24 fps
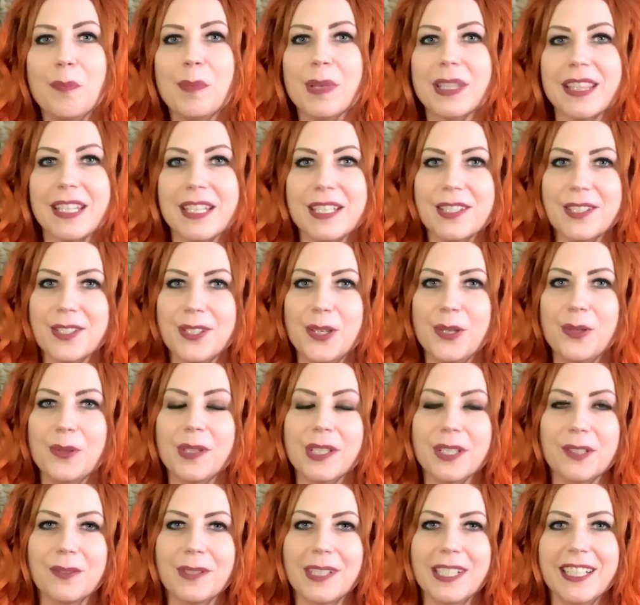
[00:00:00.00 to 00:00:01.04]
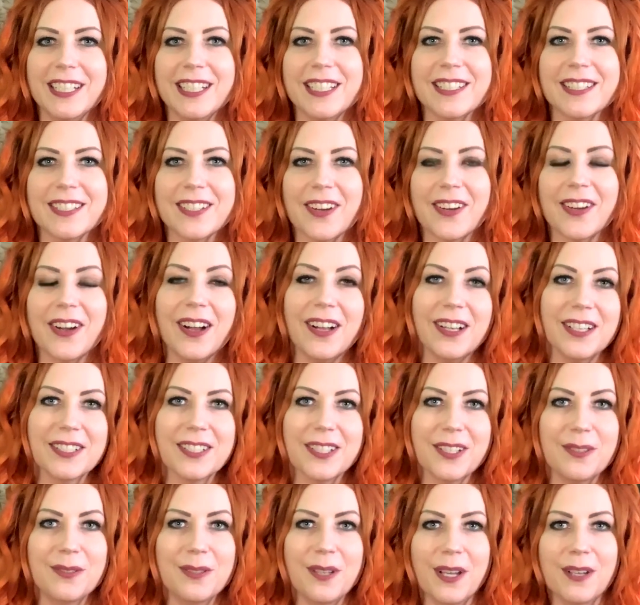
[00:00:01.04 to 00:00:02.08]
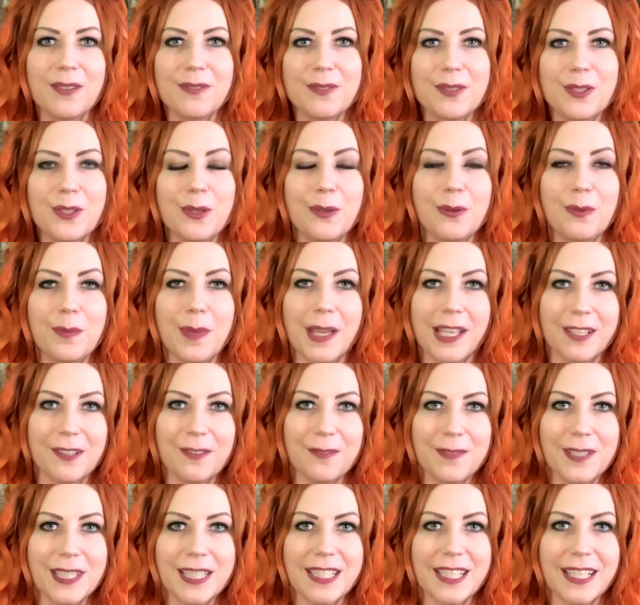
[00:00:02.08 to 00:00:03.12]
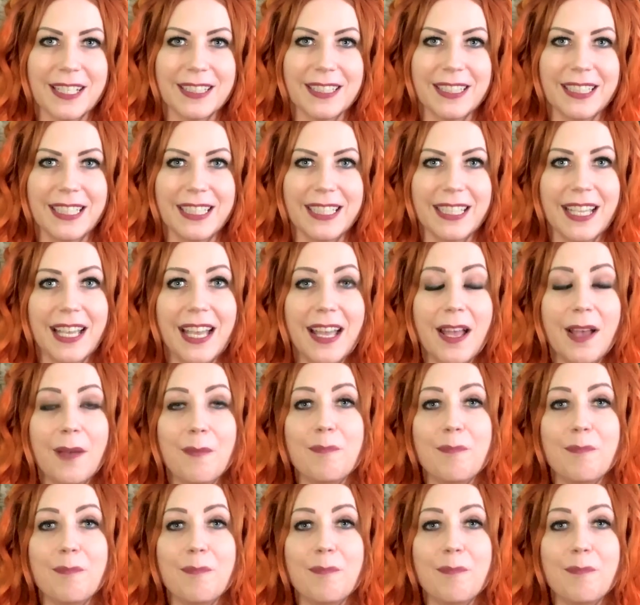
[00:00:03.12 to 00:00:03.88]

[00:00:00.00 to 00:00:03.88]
but these two ingredients are also known to metaphysically